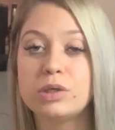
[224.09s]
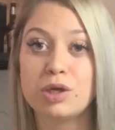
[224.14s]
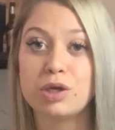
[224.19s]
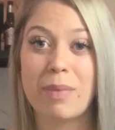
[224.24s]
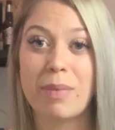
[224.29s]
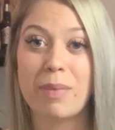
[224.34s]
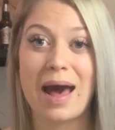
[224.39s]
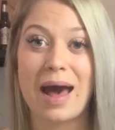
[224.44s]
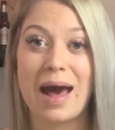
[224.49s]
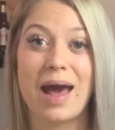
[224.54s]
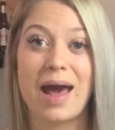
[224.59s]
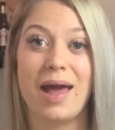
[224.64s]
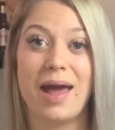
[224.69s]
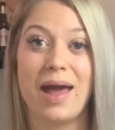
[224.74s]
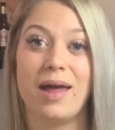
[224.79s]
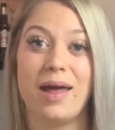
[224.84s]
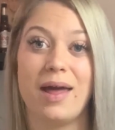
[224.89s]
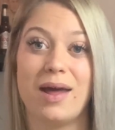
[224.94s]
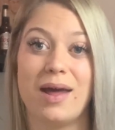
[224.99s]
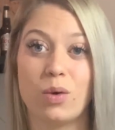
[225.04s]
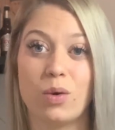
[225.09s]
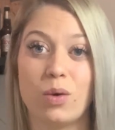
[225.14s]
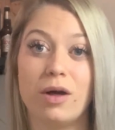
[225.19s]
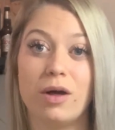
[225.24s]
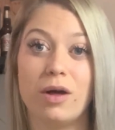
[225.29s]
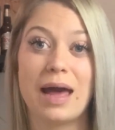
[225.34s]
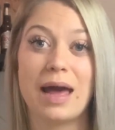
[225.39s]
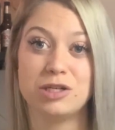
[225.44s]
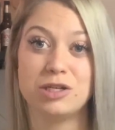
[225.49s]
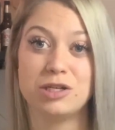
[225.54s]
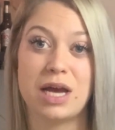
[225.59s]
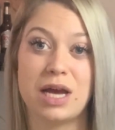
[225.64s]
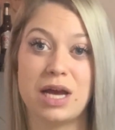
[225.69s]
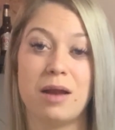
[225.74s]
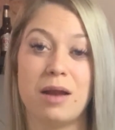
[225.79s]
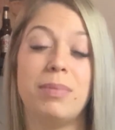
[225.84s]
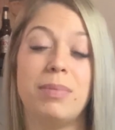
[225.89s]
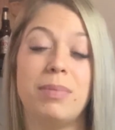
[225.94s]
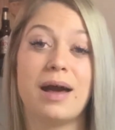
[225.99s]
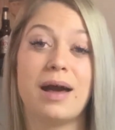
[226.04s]
should buy an oil catch
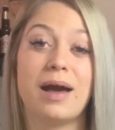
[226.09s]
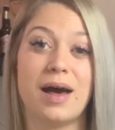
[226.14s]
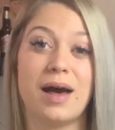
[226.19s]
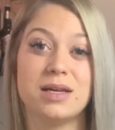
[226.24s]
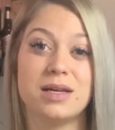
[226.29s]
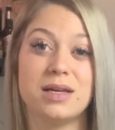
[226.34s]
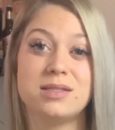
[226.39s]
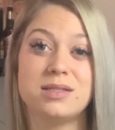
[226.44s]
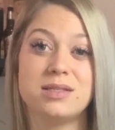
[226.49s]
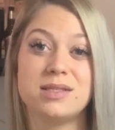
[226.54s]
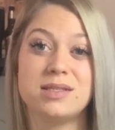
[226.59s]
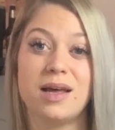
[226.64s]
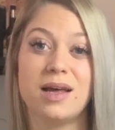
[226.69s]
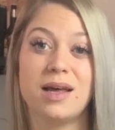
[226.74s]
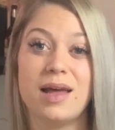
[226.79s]
can because